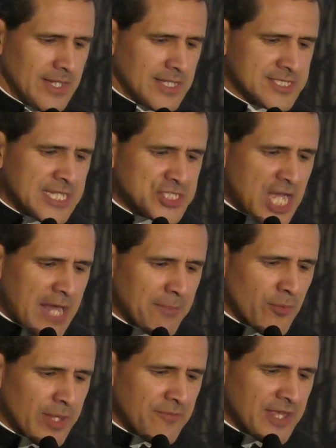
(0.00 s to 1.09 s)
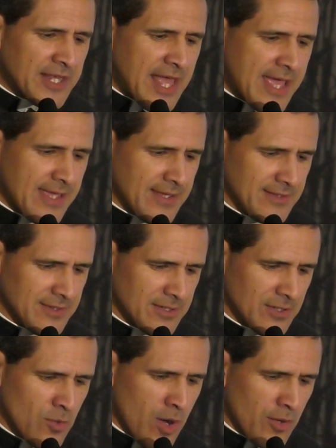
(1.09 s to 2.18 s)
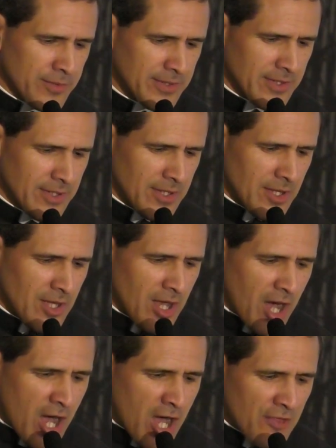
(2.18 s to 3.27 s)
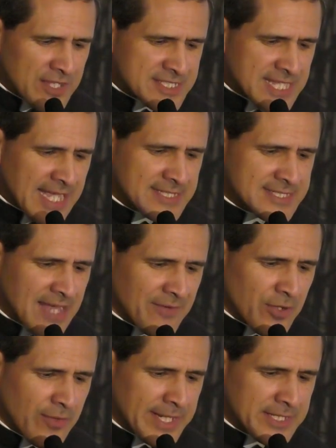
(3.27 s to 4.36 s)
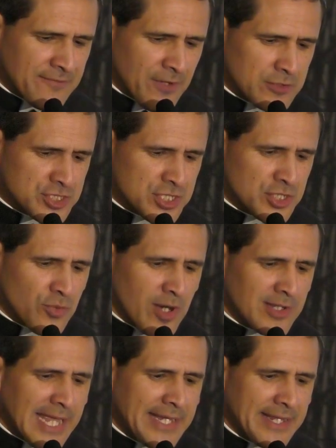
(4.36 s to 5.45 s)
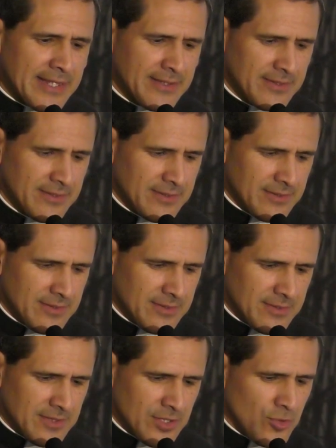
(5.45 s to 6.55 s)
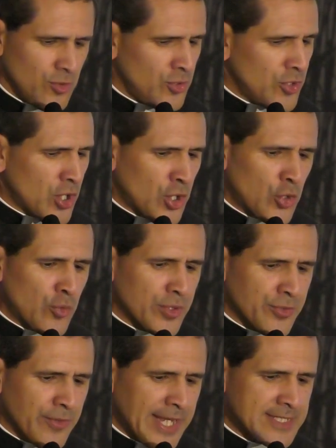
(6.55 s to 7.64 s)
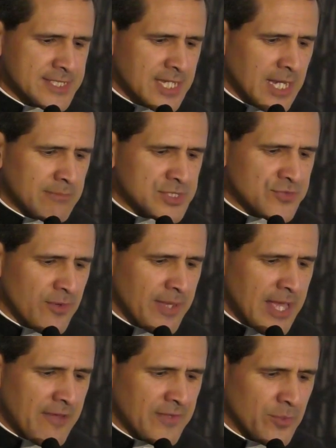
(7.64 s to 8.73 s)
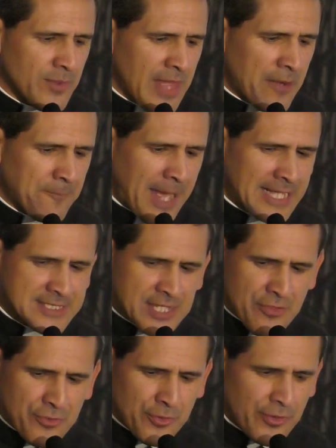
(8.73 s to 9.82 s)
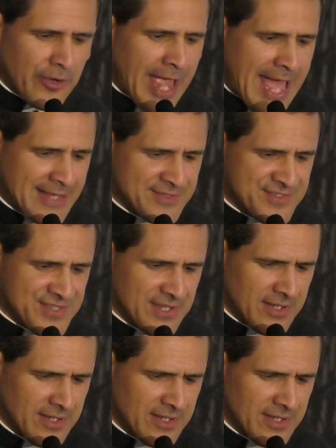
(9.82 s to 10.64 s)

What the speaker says: St. John Marie Vianney, quote, "All the saints have a great devotion to Our Lady. No grace comes from heaven without passing through her hands.